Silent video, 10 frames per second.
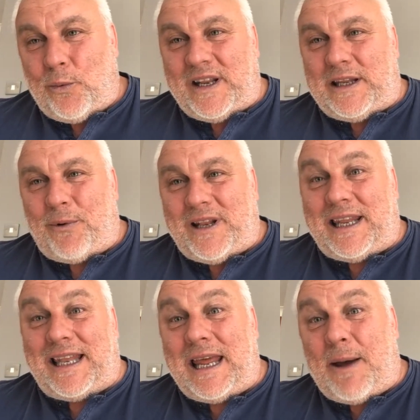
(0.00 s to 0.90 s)
We
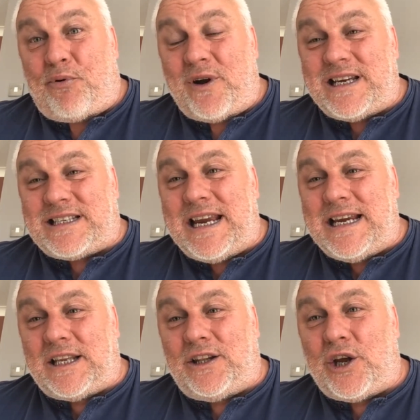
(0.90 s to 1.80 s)
did a
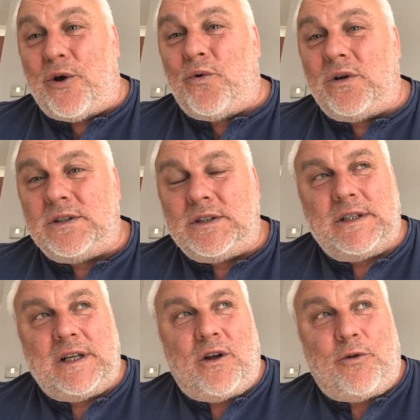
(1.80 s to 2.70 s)
pre-season do
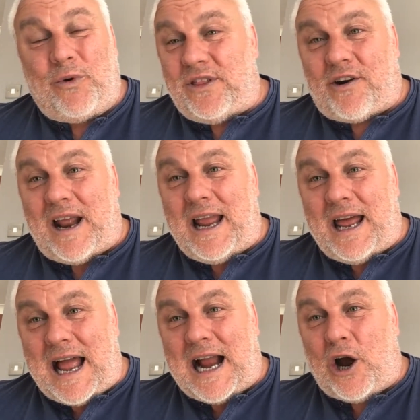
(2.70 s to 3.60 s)
with the
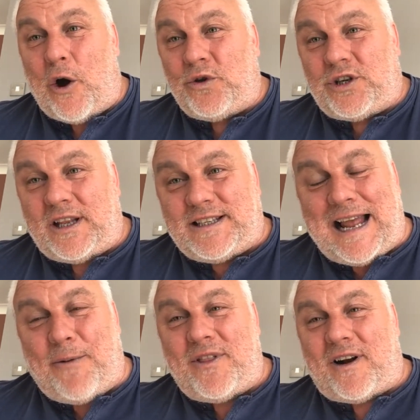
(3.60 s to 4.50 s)
great, and our coach at the
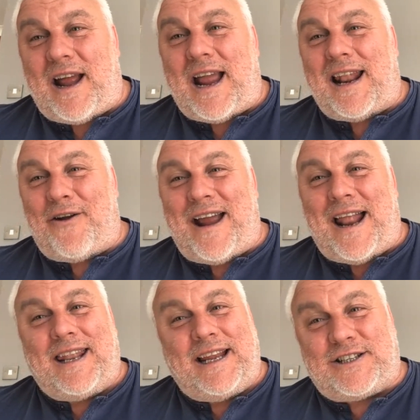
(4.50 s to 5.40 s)
time was the great Ellery
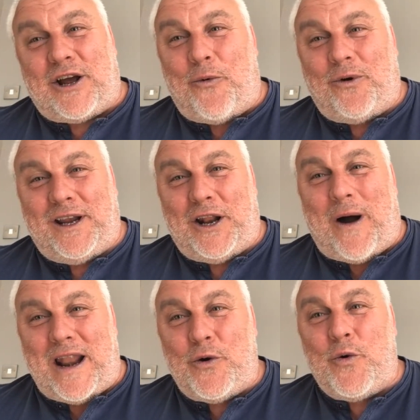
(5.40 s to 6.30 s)
Hanley. So
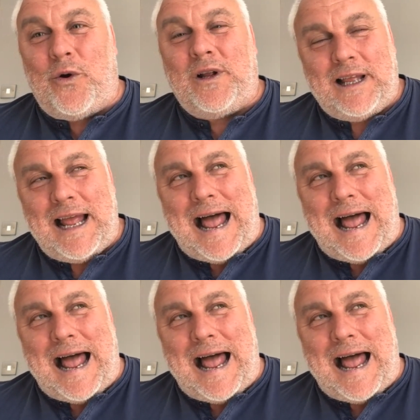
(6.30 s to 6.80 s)
I knew